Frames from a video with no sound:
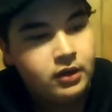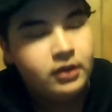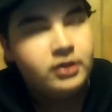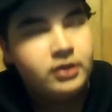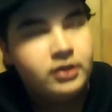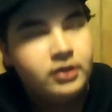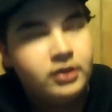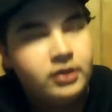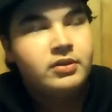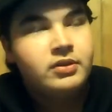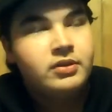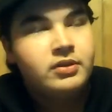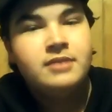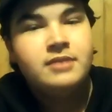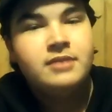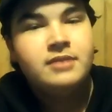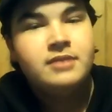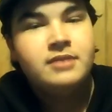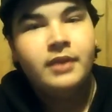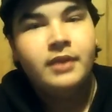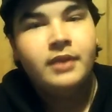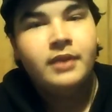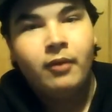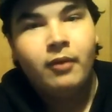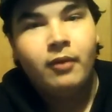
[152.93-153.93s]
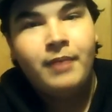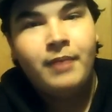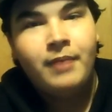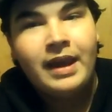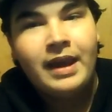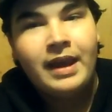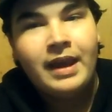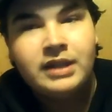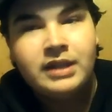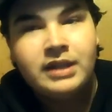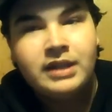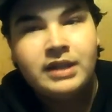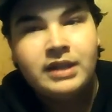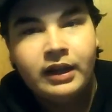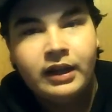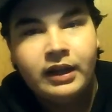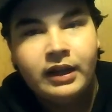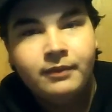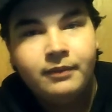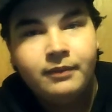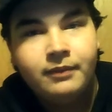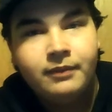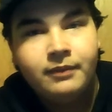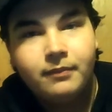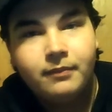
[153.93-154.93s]
so it's just,
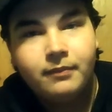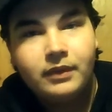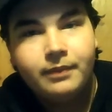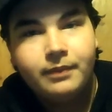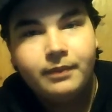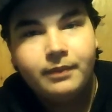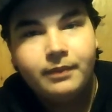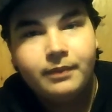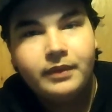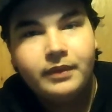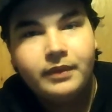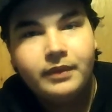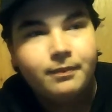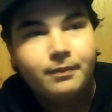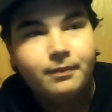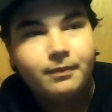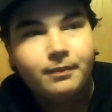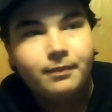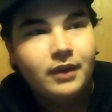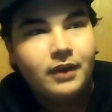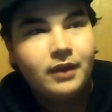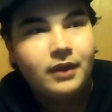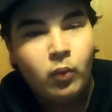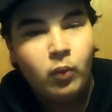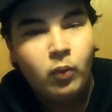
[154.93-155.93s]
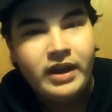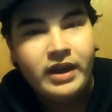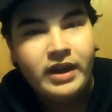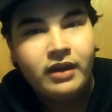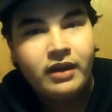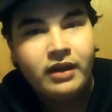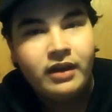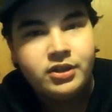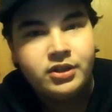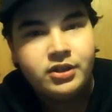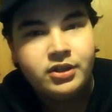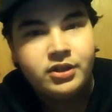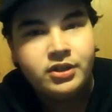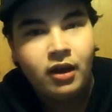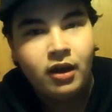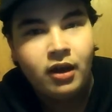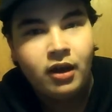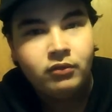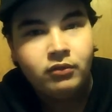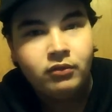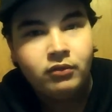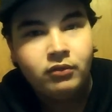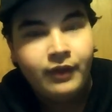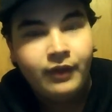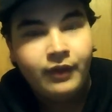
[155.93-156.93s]
basically a week or
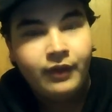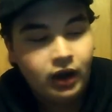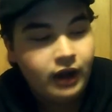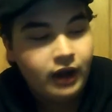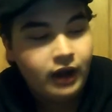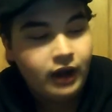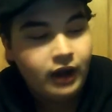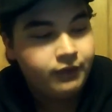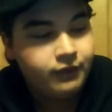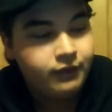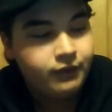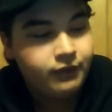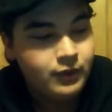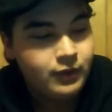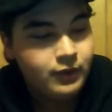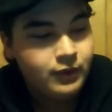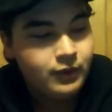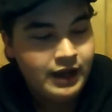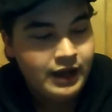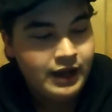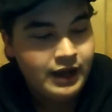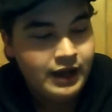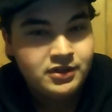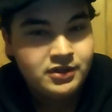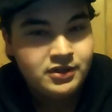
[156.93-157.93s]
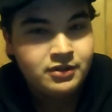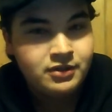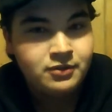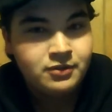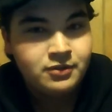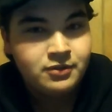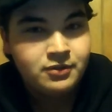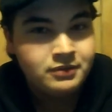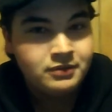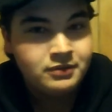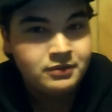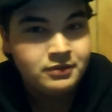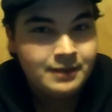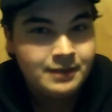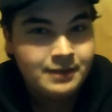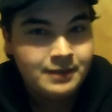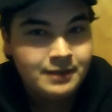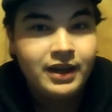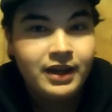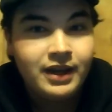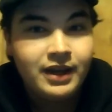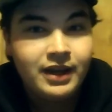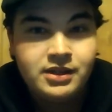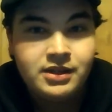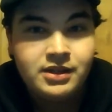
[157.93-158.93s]
so in the life of Llewyn Davis, who seems
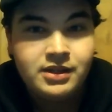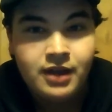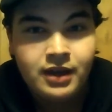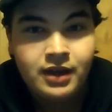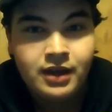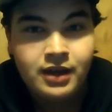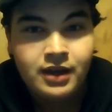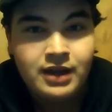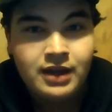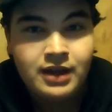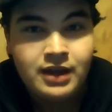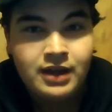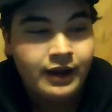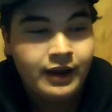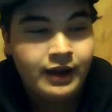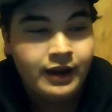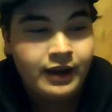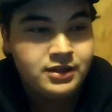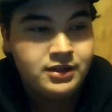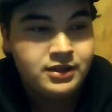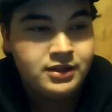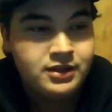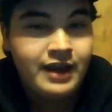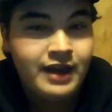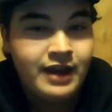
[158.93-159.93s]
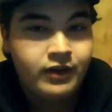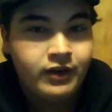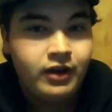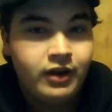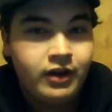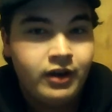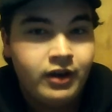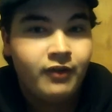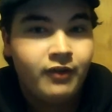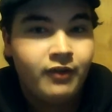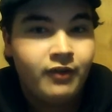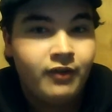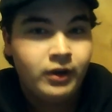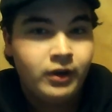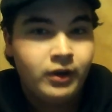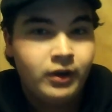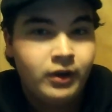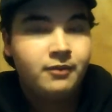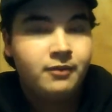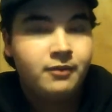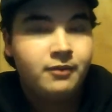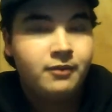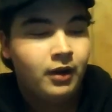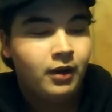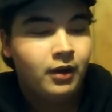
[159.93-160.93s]
like is a nice guy. He's just having an off week,
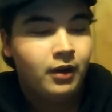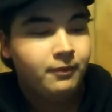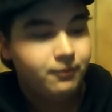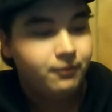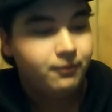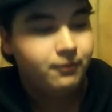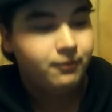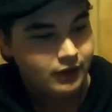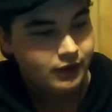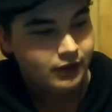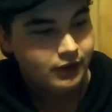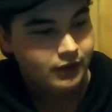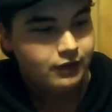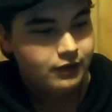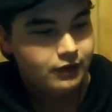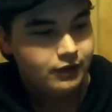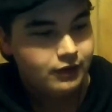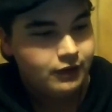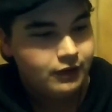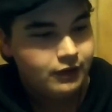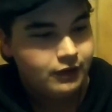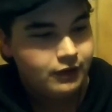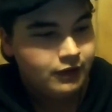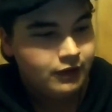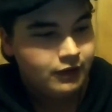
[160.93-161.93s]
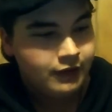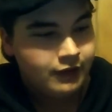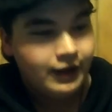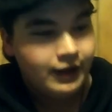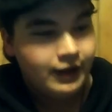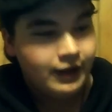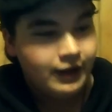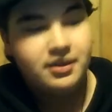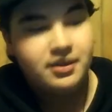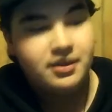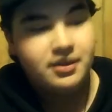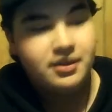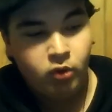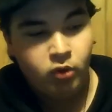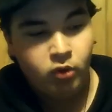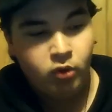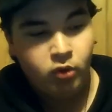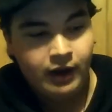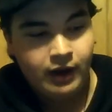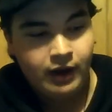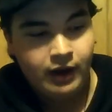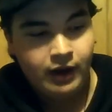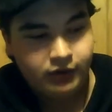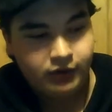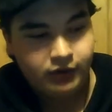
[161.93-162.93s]
but that's the
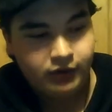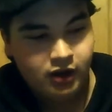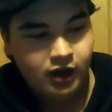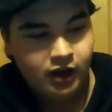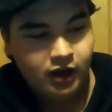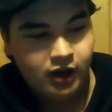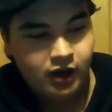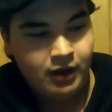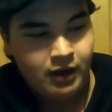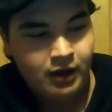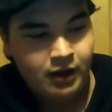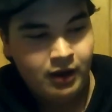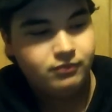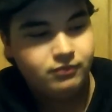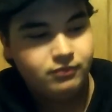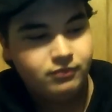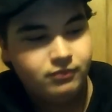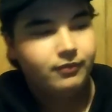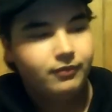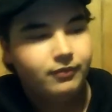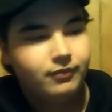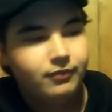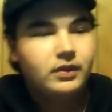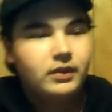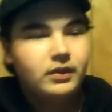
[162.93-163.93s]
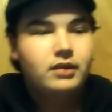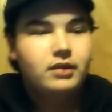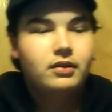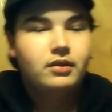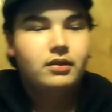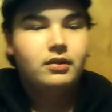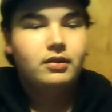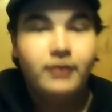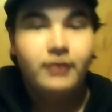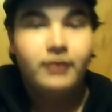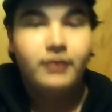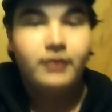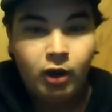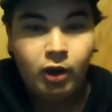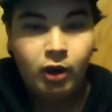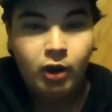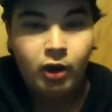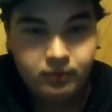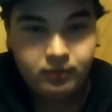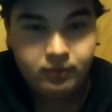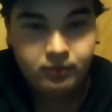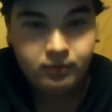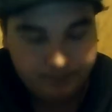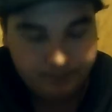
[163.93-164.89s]
movie. I want to talk about the album.